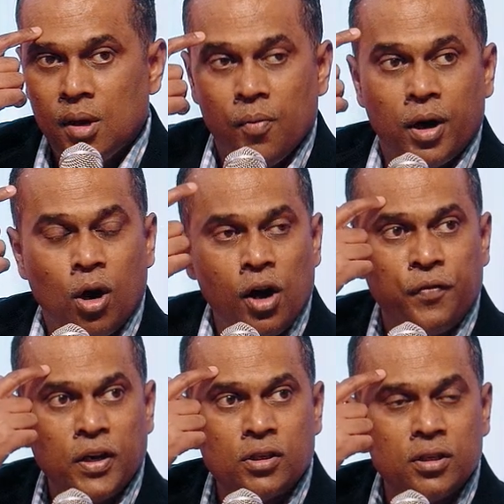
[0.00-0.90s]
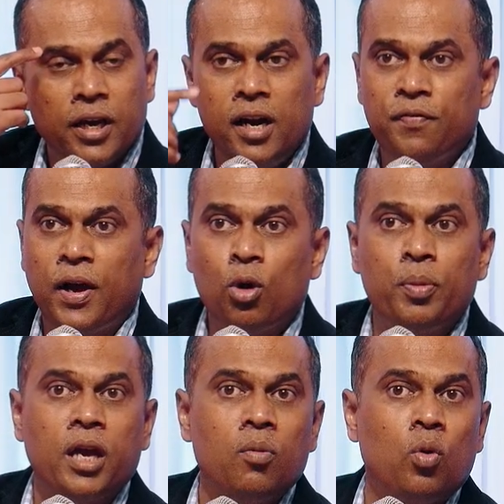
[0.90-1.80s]
When God fixed his head, Pharaoh
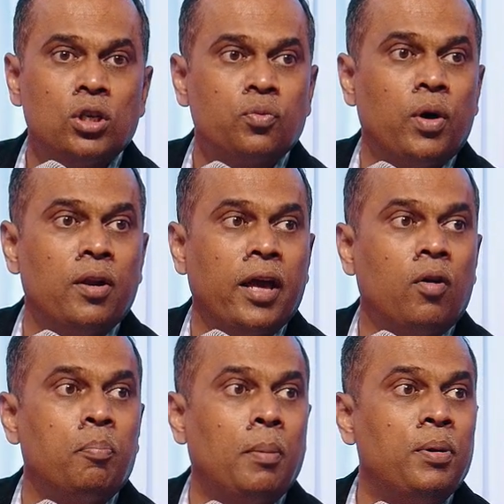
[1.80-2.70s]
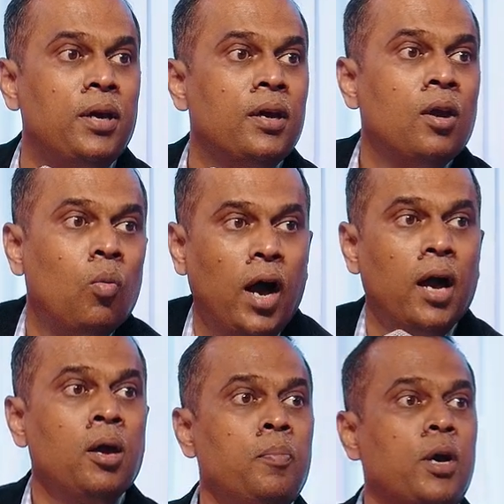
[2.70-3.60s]
became was like on puppy. Why?
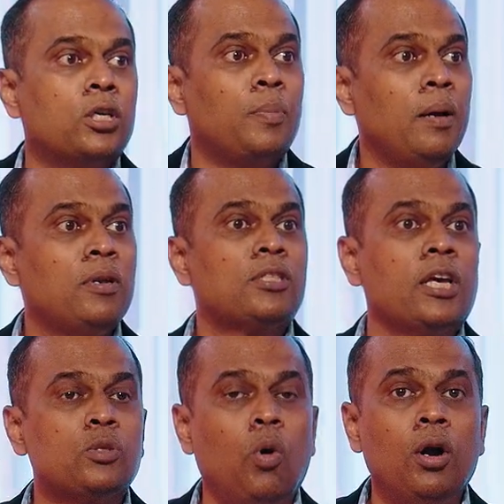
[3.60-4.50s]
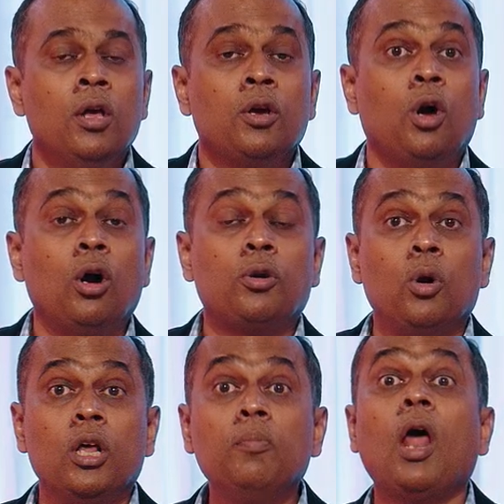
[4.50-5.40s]
Because the Bible says what? God
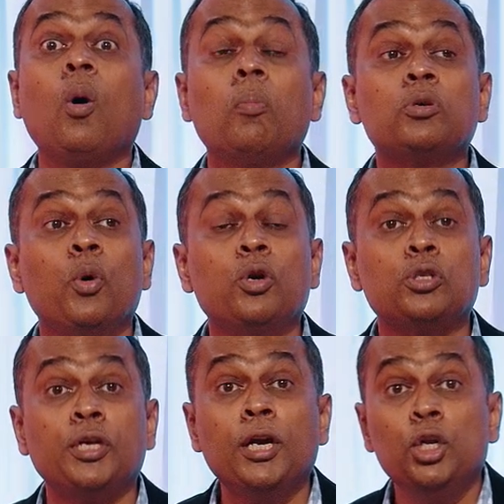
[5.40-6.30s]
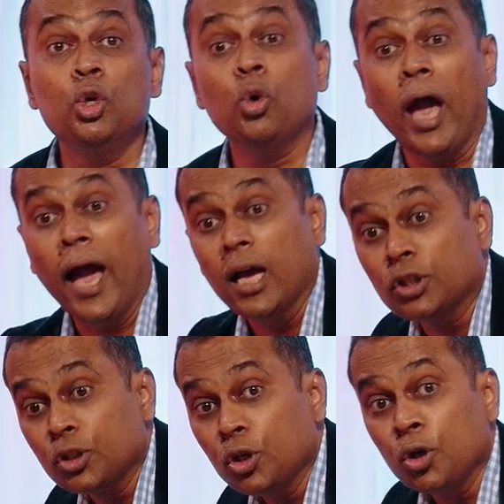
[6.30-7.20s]
told him, now I'm going to send you as